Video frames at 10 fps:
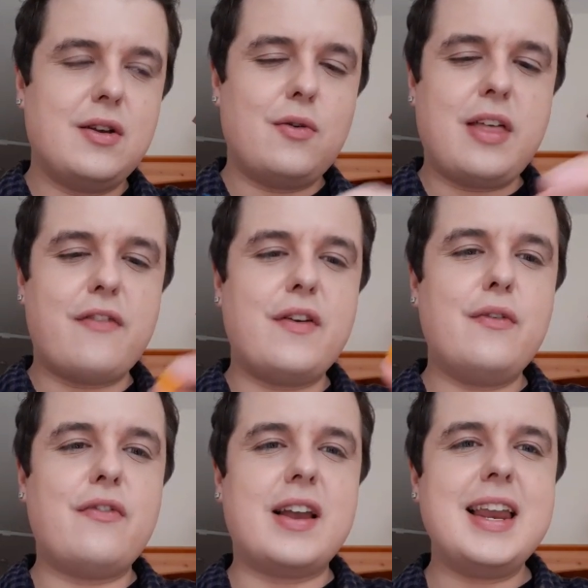Oh, they
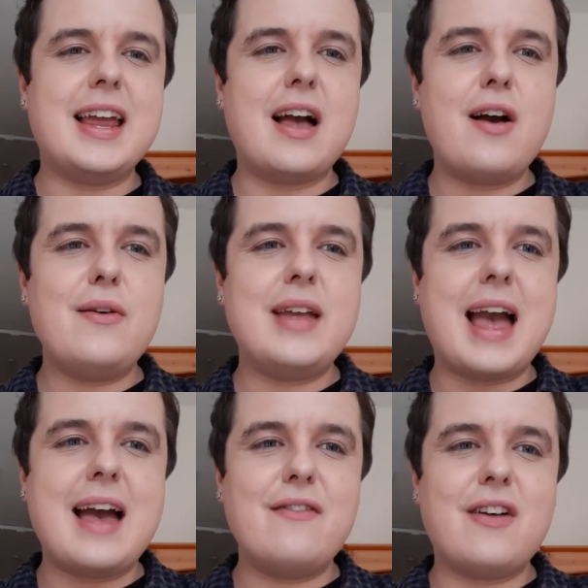feel funny. Oh
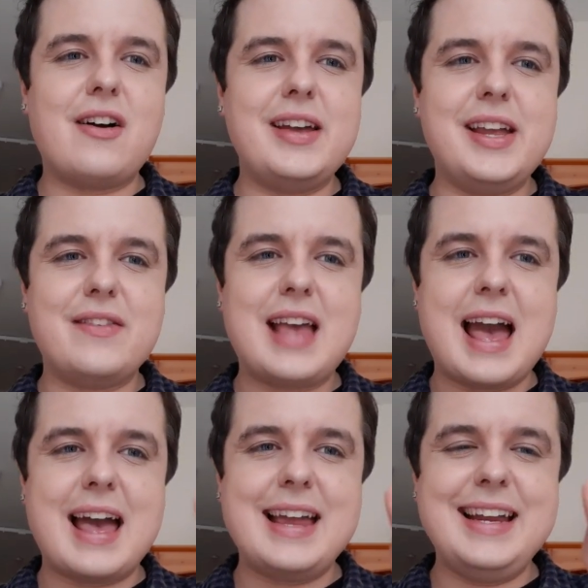yeah, right,
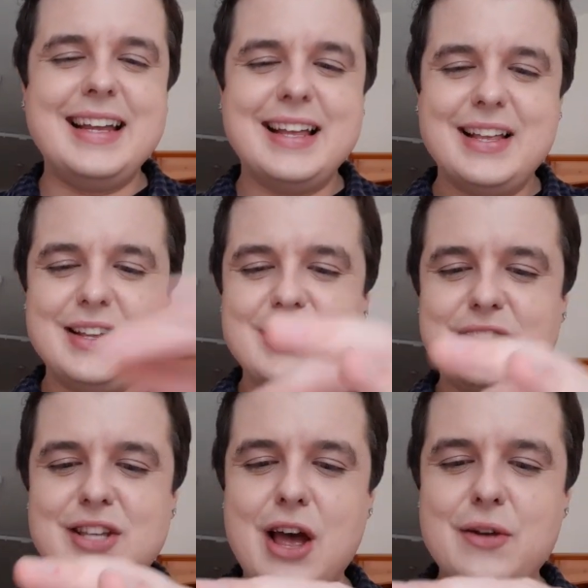okay.
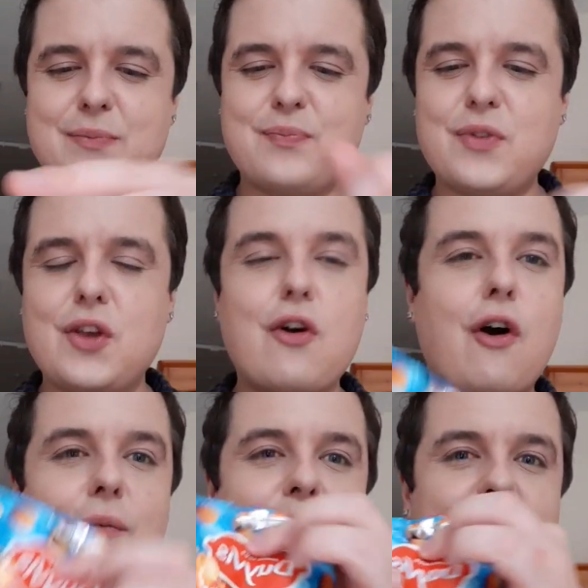So
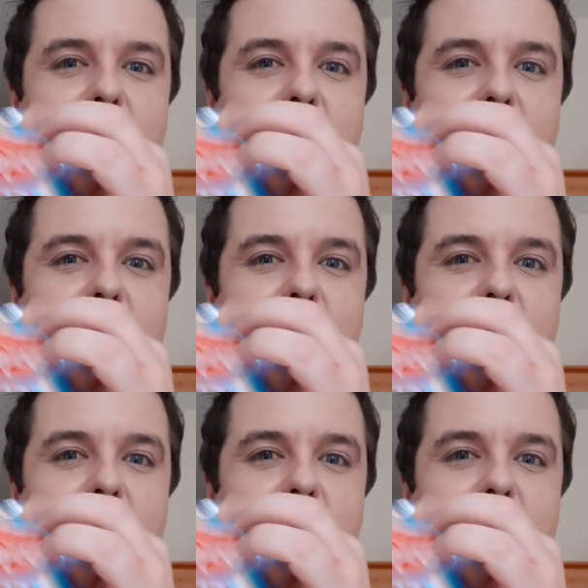got